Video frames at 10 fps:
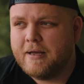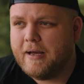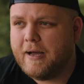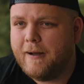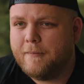
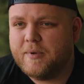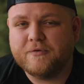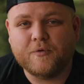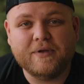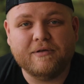But it
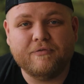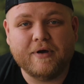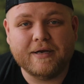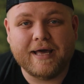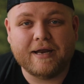was a really
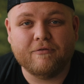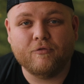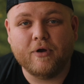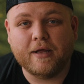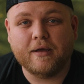fun kind of
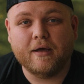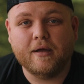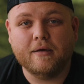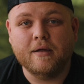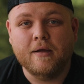run and
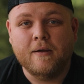gun